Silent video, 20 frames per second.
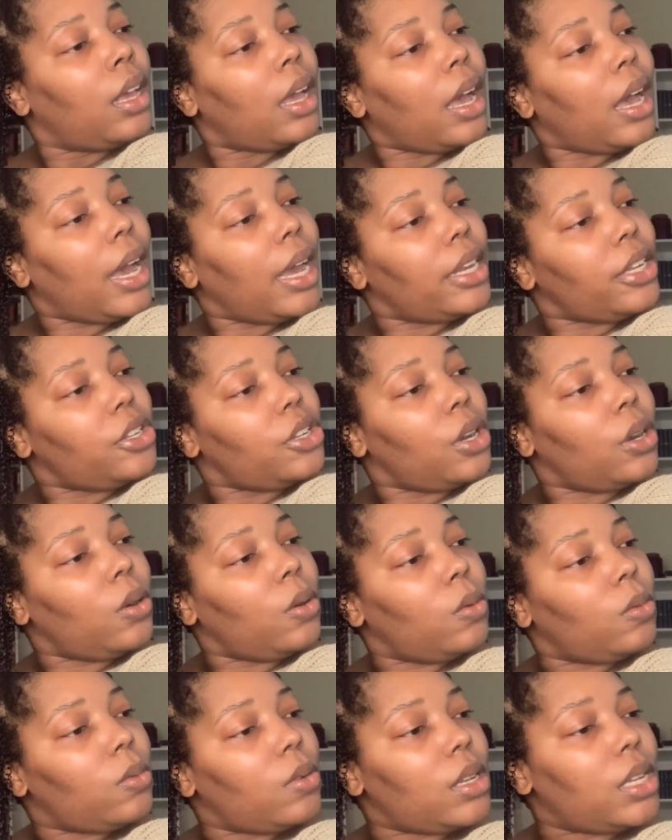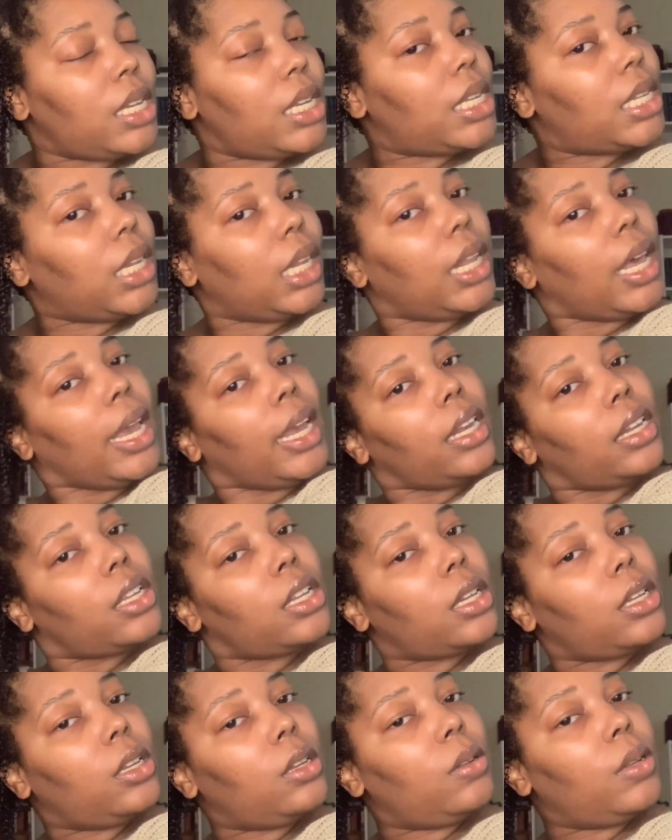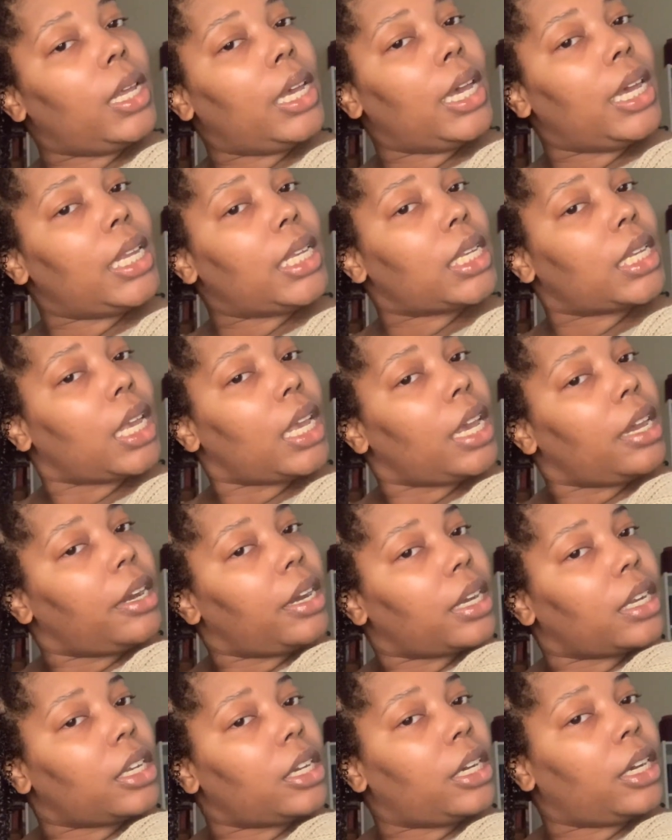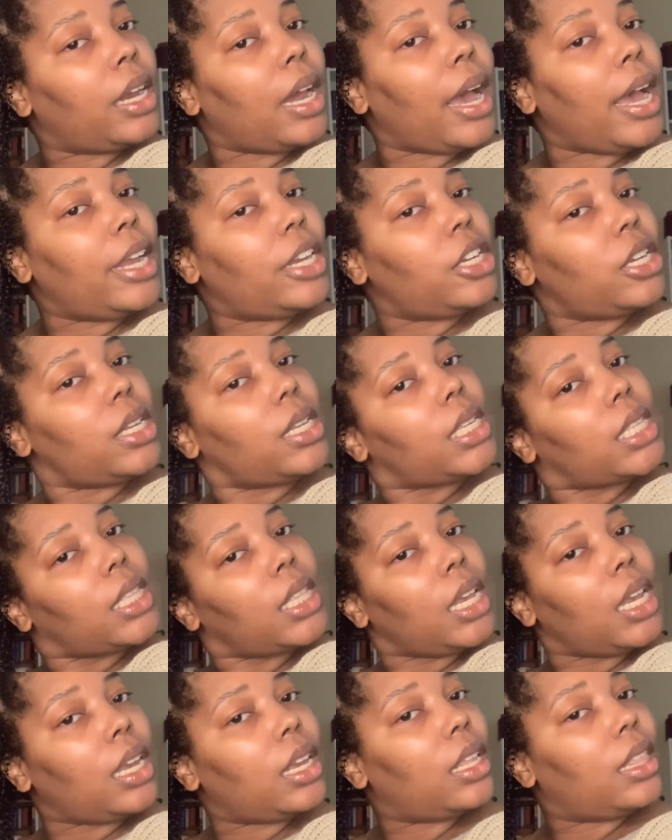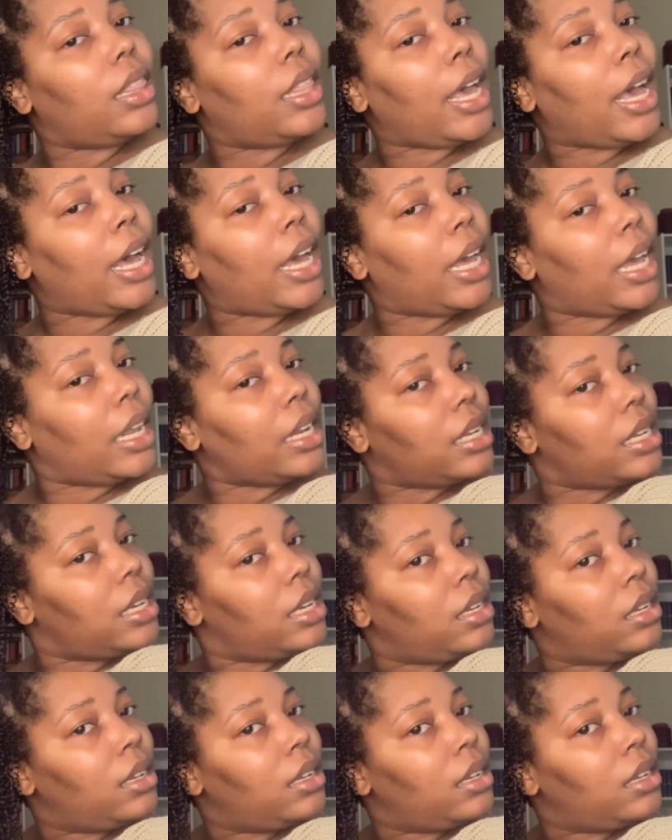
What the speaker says: I don't dislike Tallulah as a character. I just think that